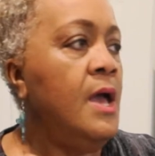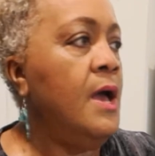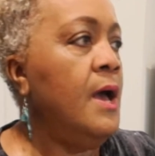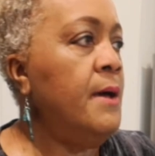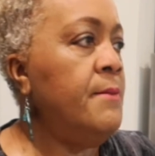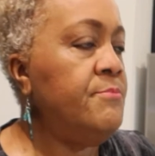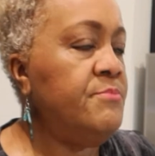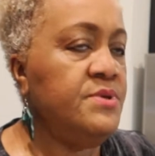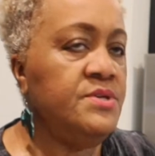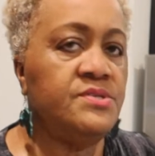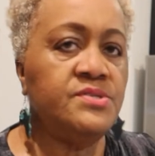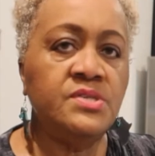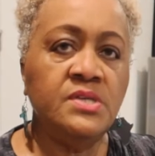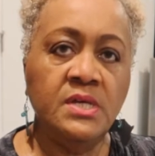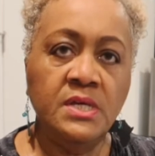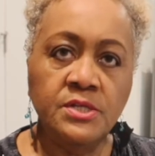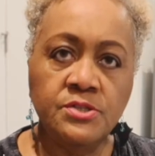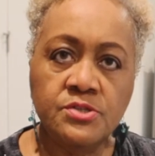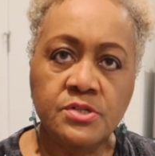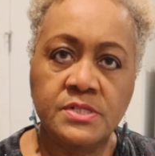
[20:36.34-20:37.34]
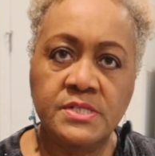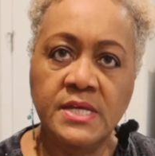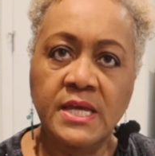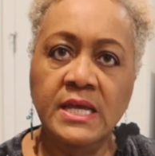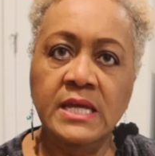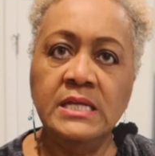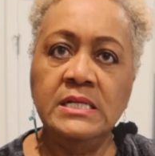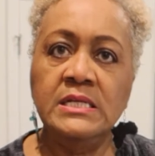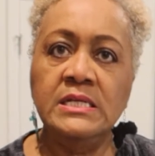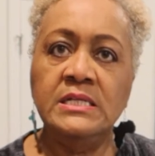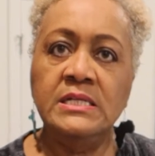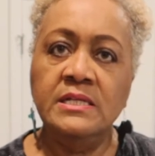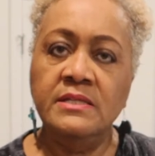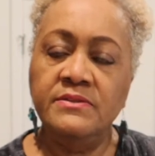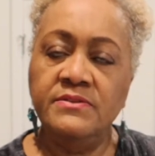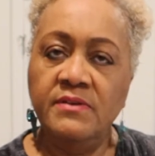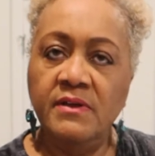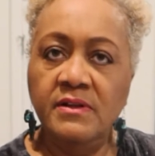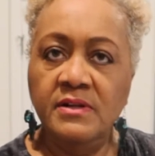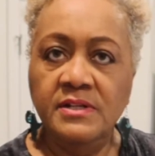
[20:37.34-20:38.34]
I'm busy entertaining
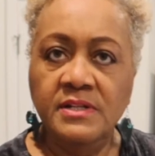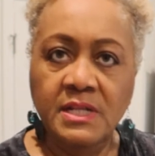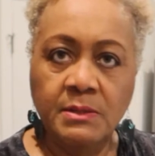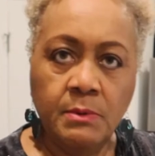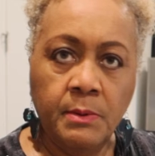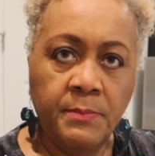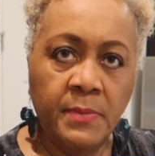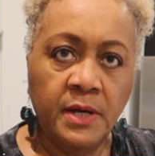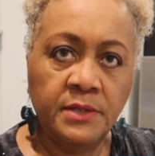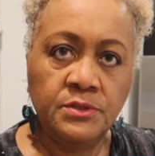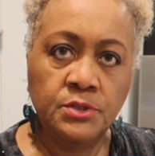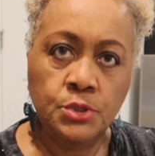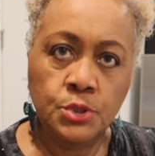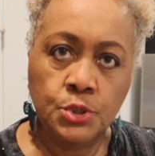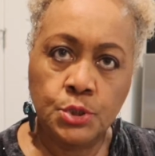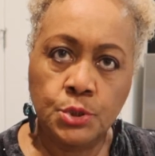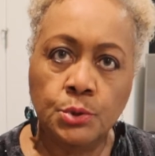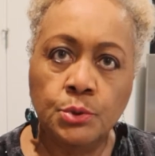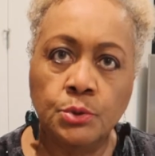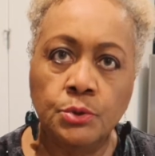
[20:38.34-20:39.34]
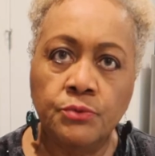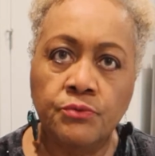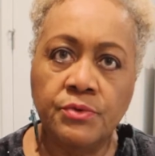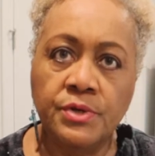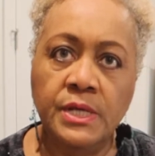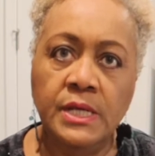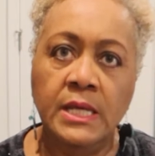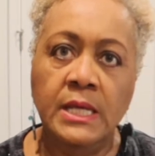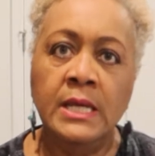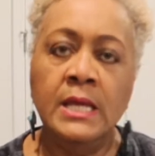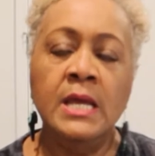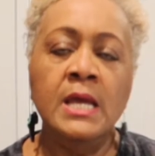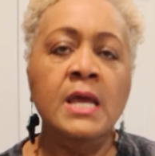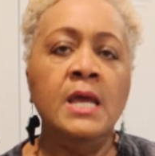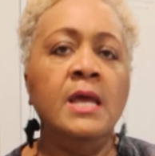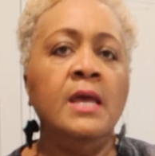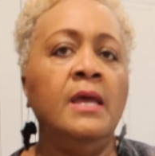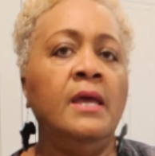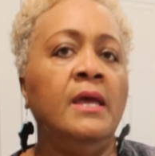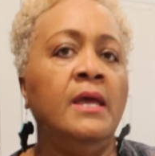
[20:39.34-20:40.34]
and telling them about the jewelry
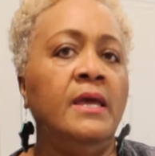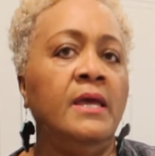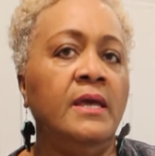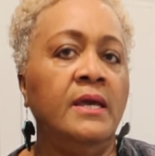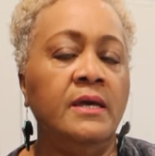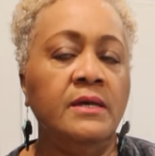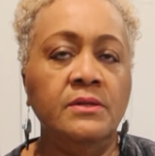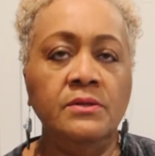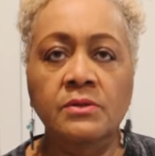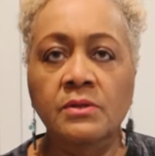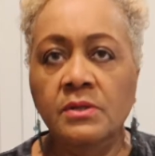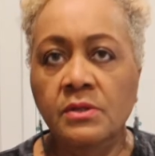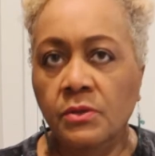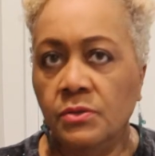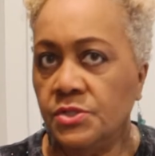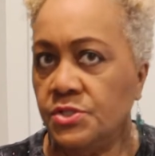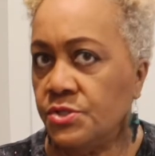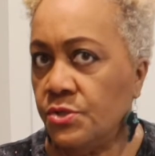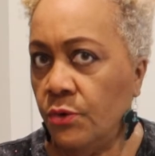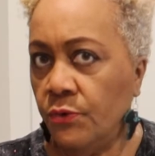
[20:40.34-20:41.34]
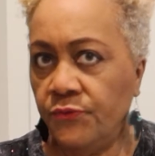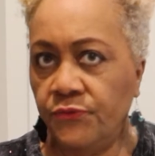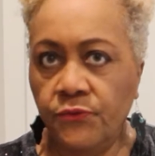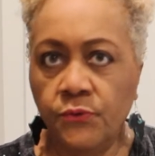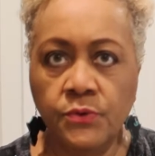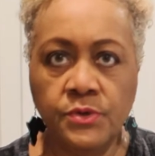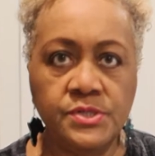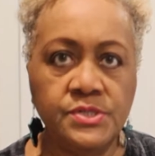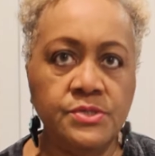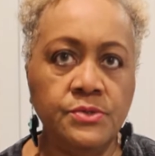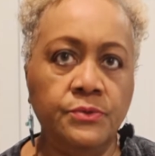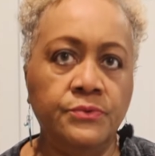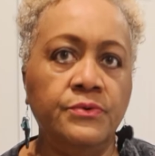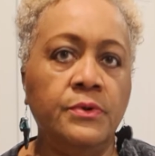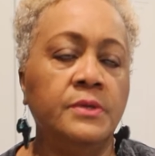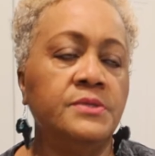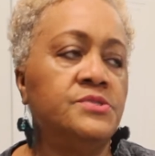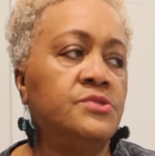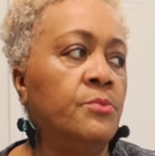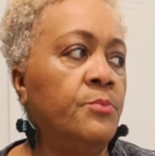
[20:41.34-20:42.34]
and so forth, so
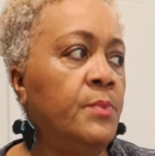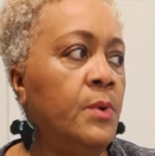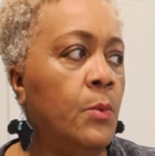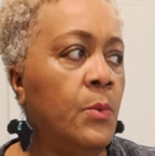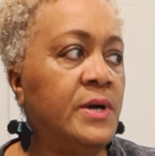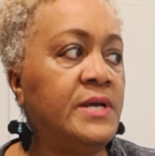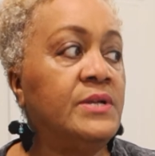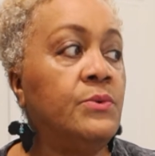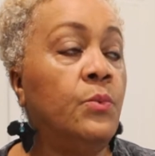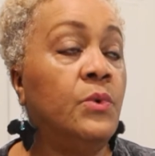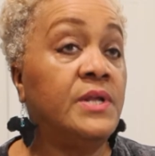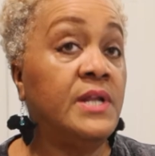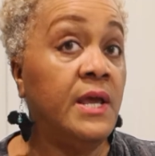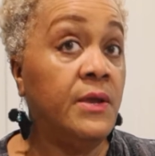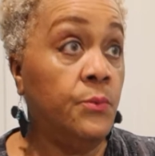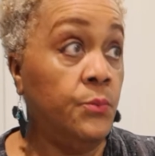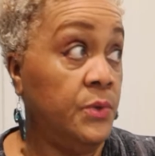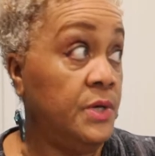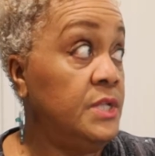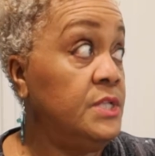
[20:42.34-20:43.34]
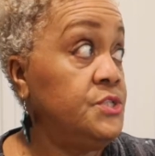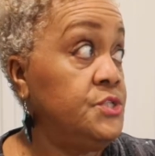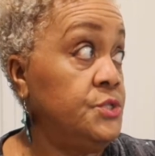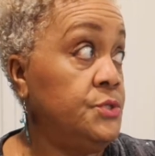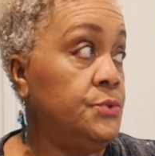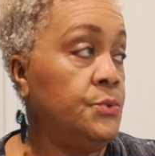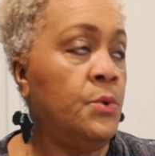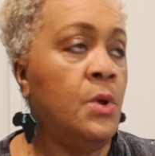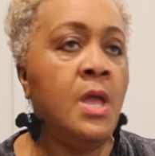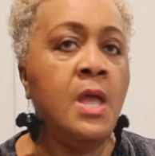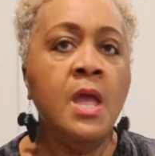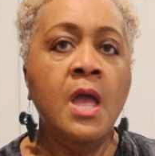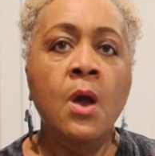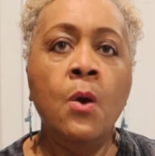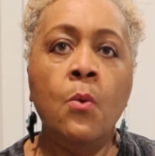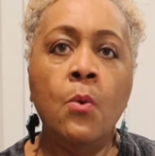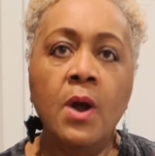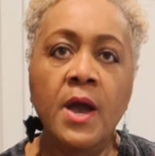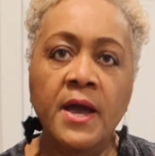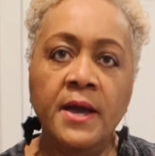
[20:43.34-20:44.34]
on. So, but what I will do,
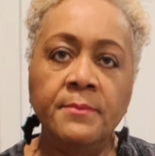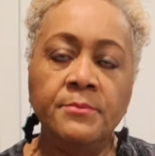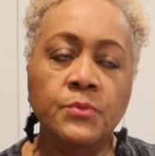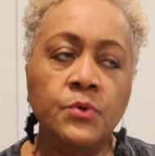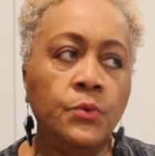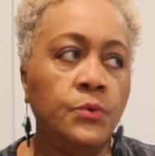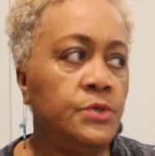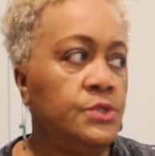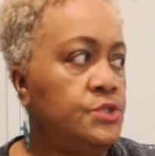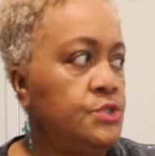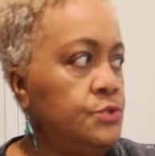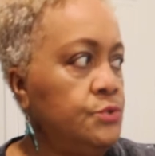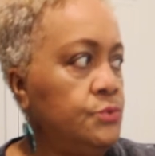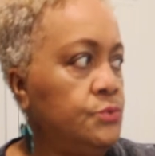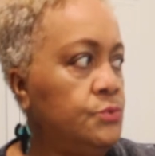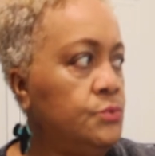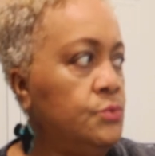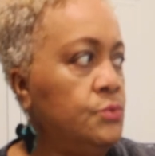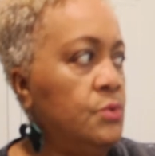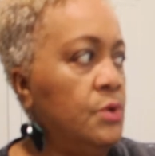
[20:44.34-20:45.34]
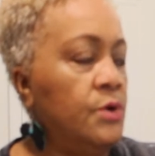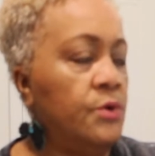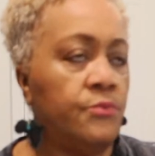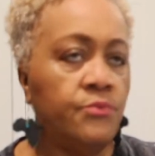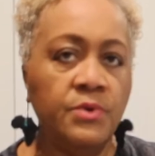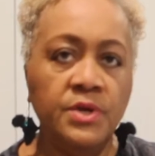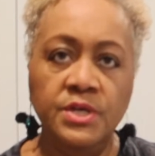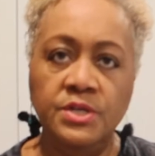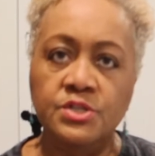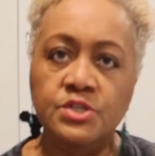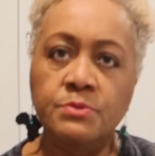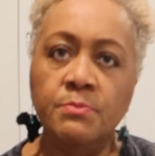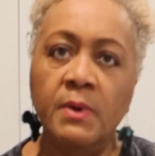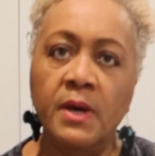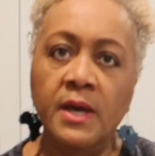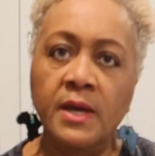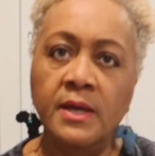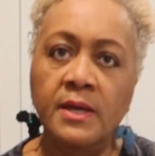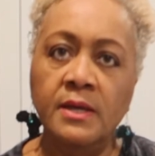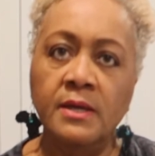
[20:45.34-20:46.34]
I'm going to arrange
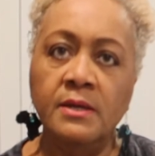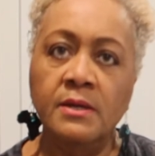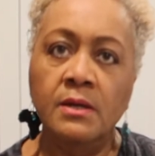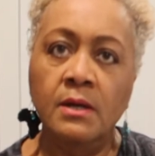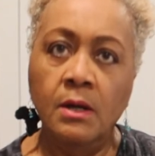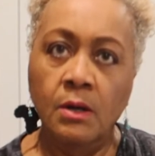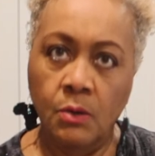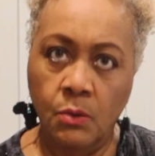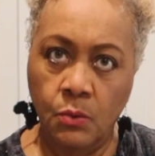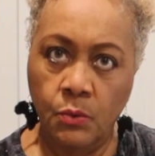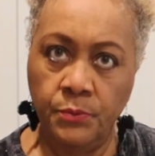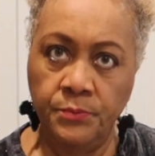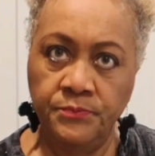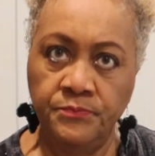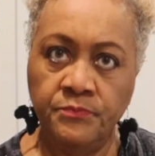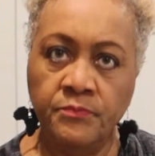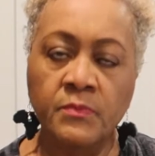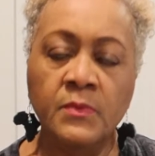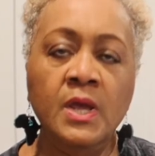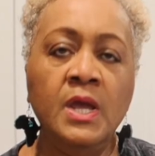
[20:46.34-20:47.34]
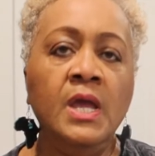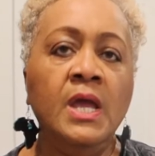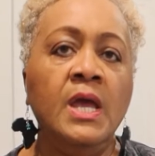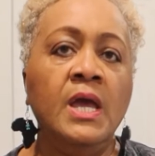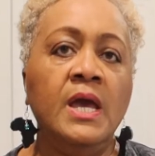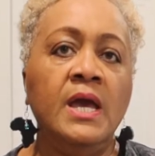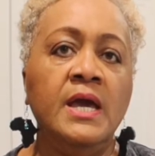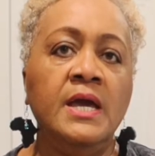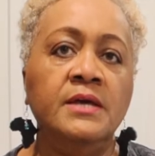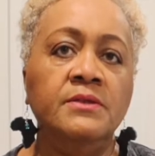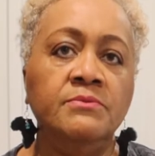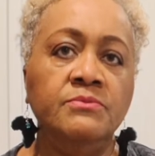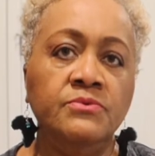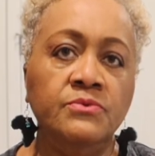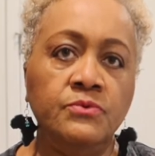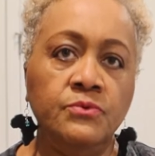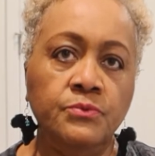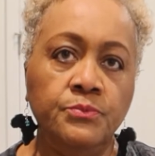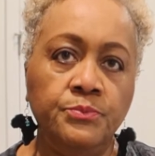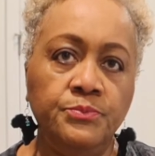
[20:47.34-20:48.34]
my home and
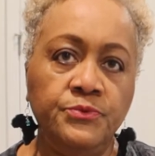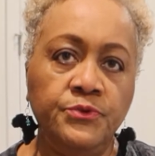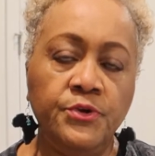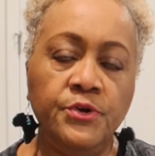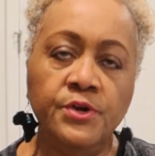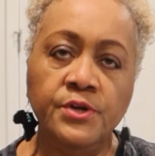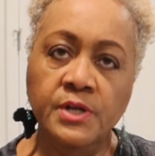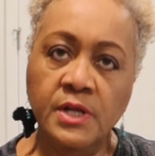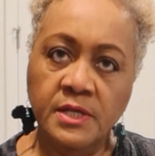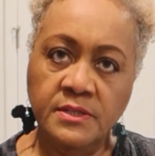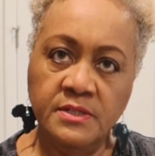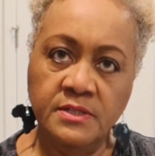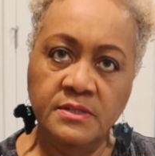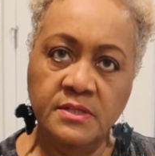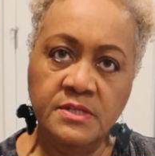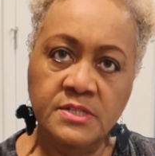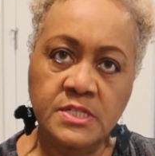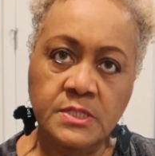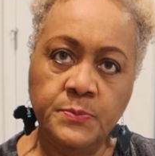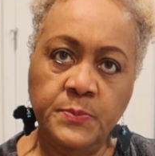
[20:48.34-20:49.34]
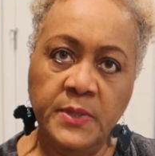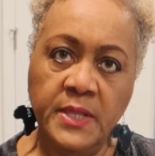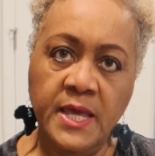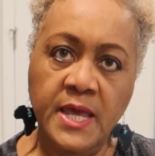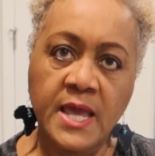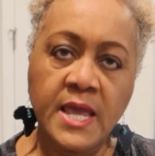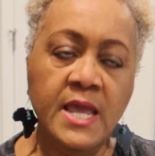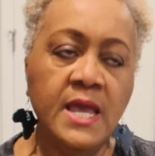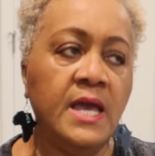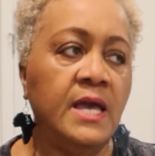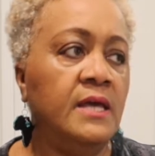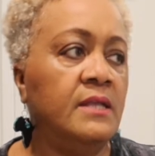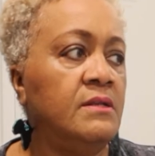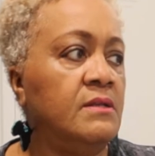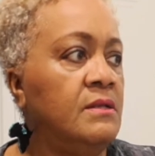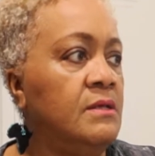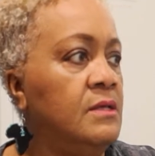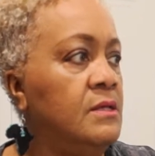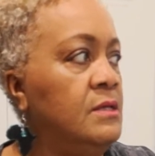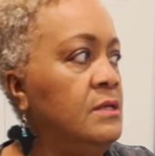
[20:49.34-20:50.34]
turn out the display
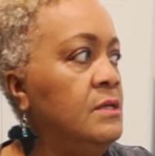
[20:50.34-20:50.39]
and